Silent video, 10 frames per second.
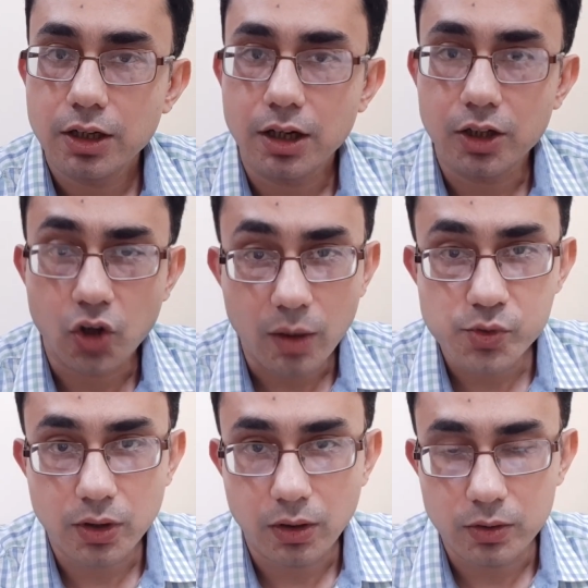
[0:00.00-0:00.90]

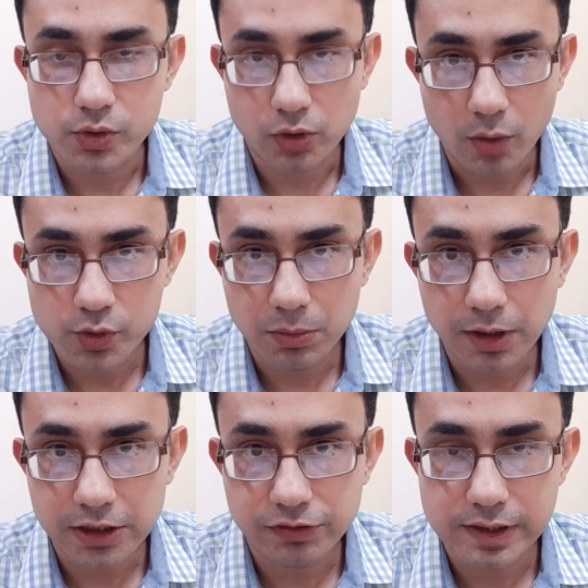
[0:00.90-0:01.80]
COMSOL also, COMSOL
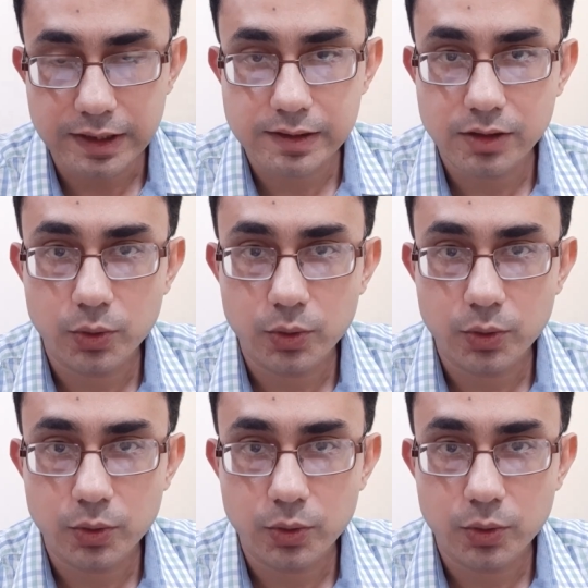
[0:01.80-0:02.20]
Multiphysics.